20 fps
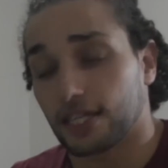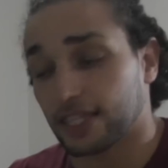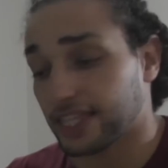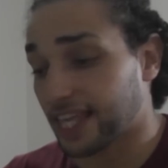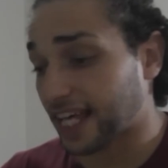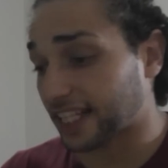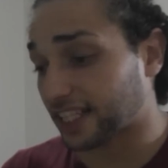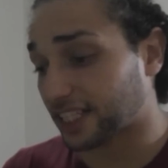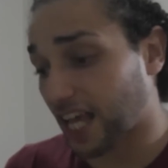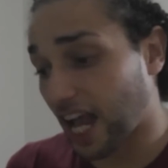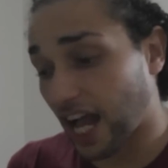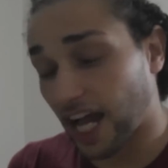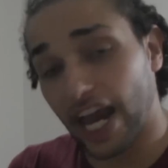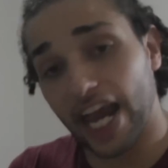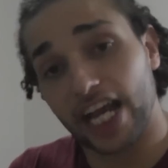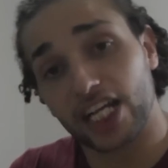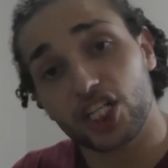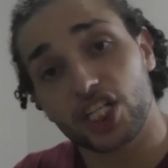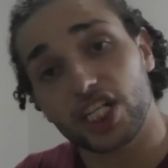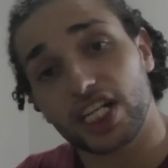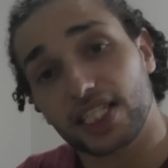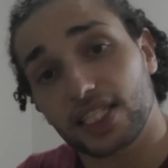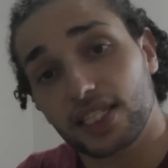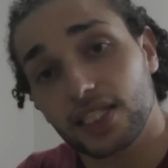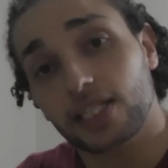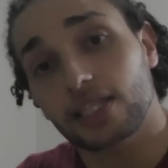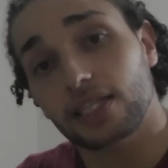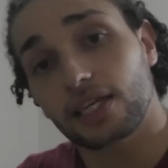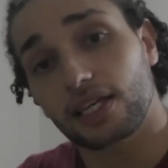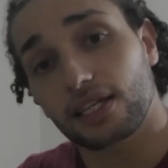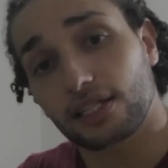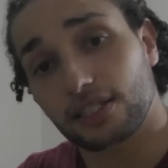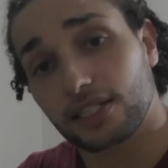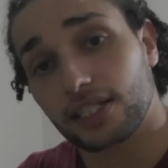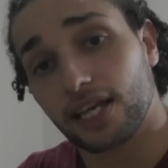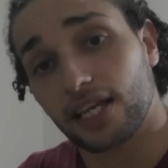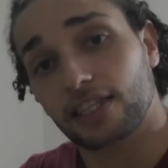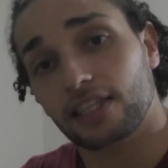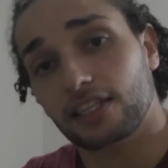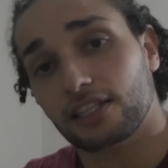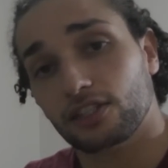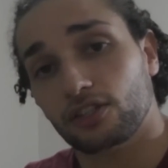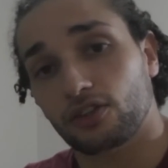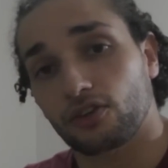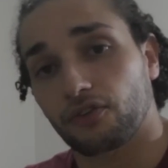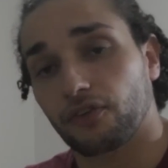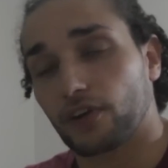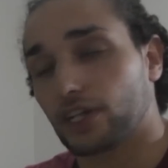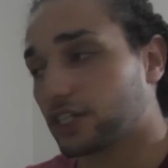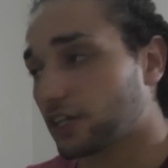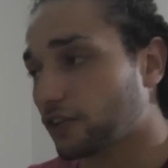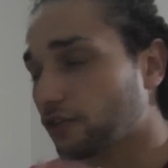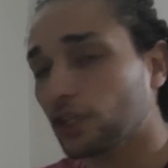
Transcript: that I actually can say this to your face.